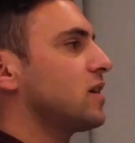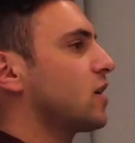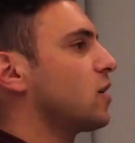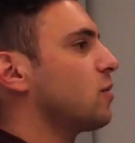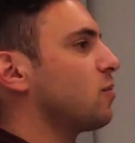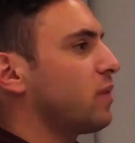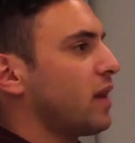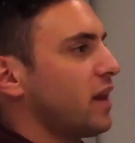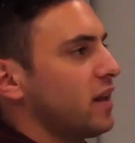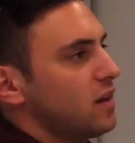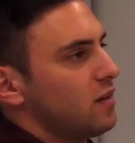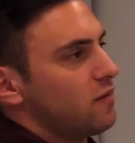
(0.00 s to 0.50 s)
it's a
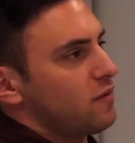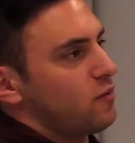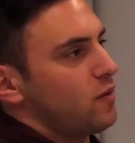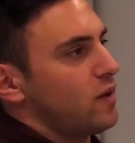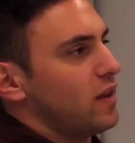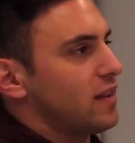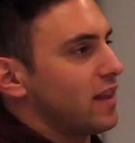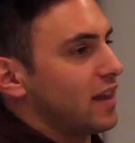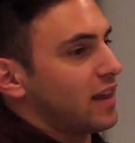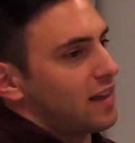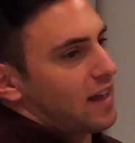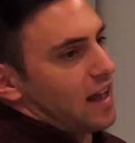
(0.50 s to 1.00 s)
good blend of
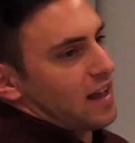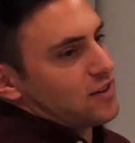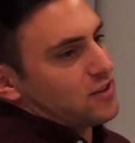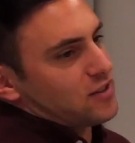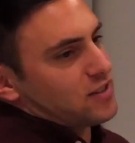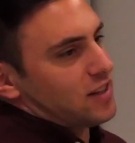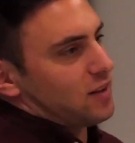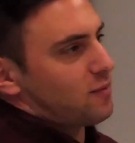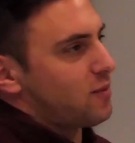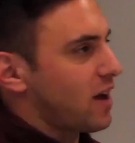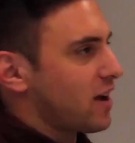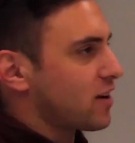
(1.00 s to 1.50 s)
I
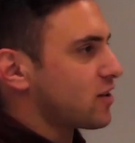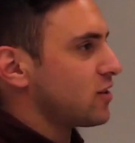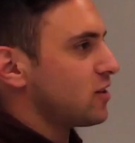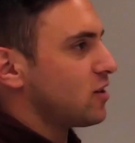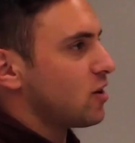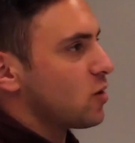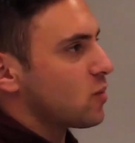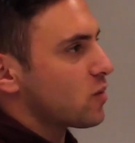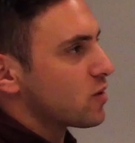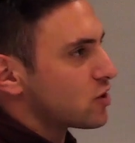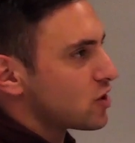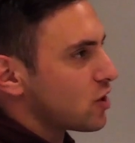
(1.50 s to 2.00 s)
just think we actually
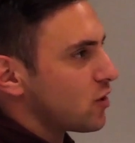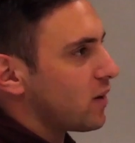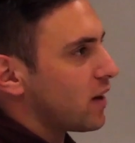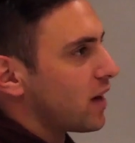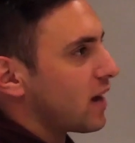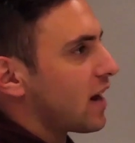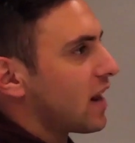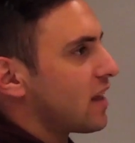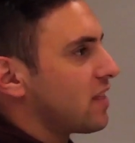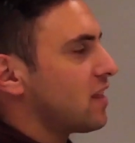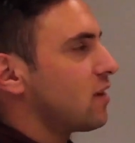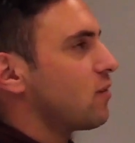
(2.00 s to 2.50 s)
know what we're
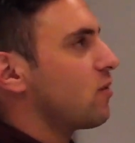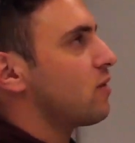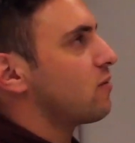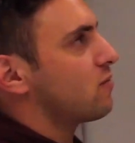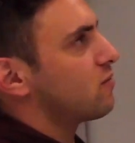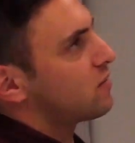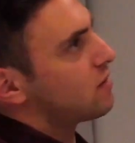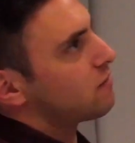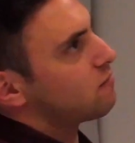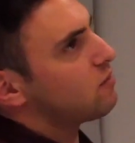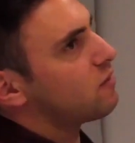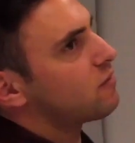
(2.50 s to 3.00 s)
doing, and I think
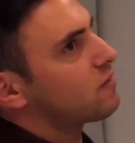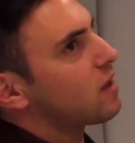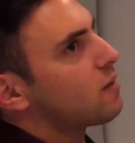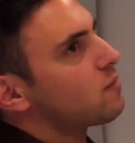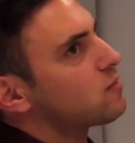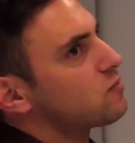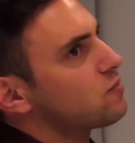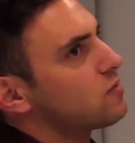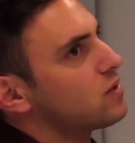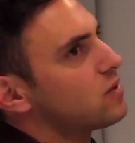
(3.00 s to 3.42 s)
we've kept